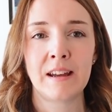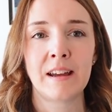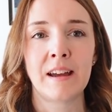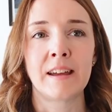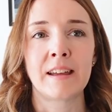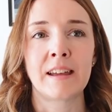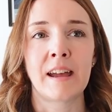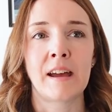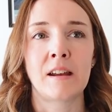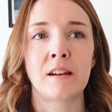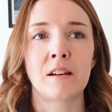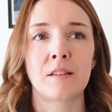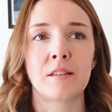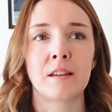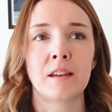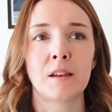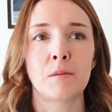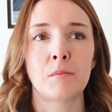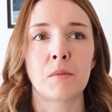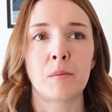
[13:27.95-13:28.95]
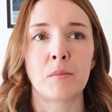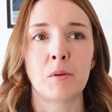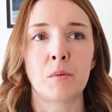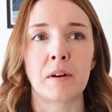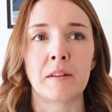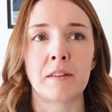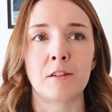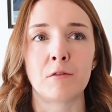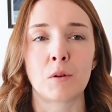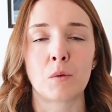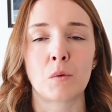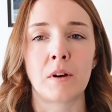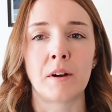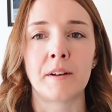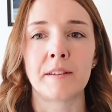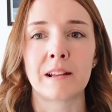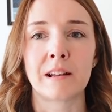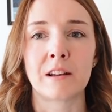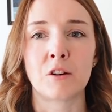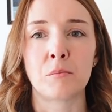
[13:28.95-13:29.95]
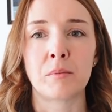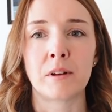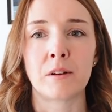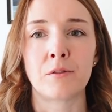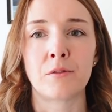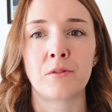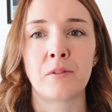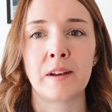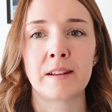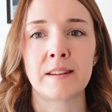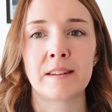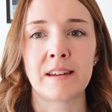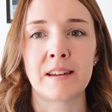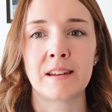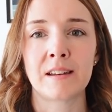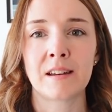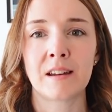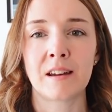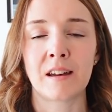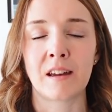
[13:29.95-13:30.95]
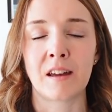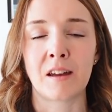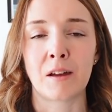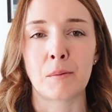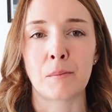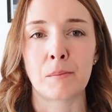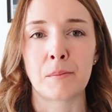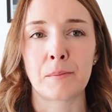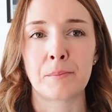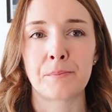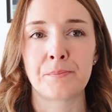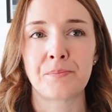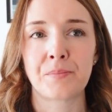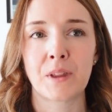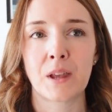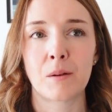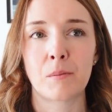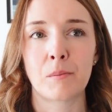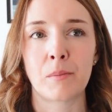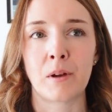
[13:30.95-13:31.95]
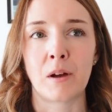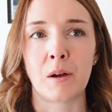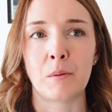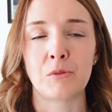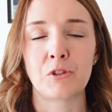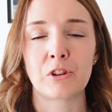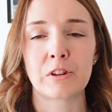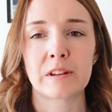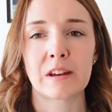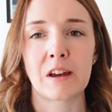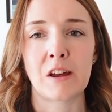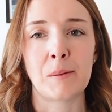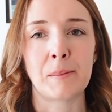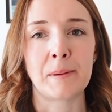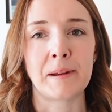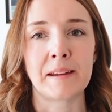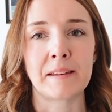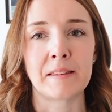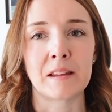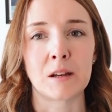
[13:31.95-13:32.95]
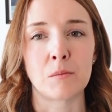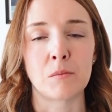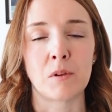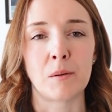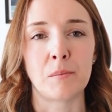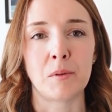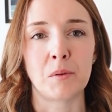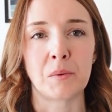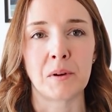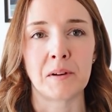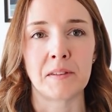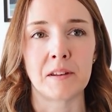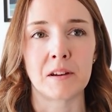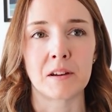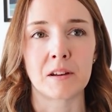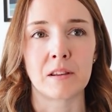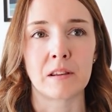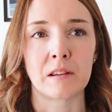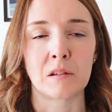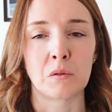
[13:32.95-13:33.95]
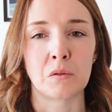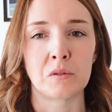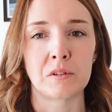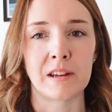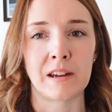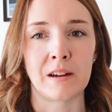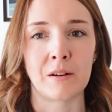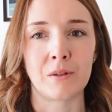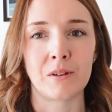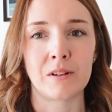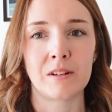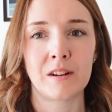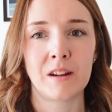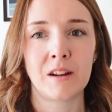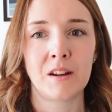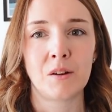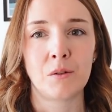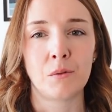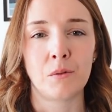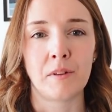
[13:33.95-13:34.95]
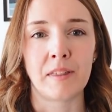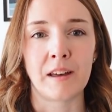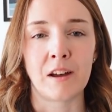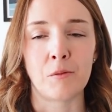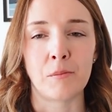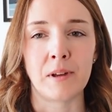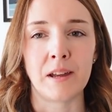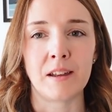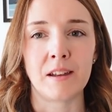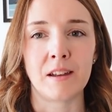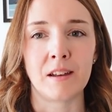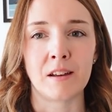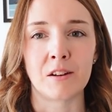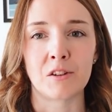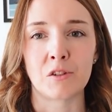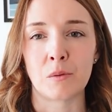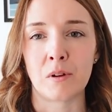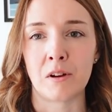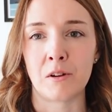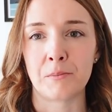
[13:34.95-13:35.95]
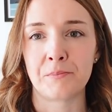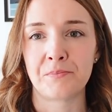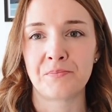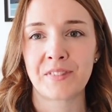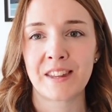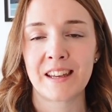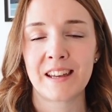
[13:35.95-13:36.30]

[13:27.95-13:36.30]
Again, I think it might be one that requires a little bit of fitting, but I'm just hoping that it might be one that I can sort out without making a twirl.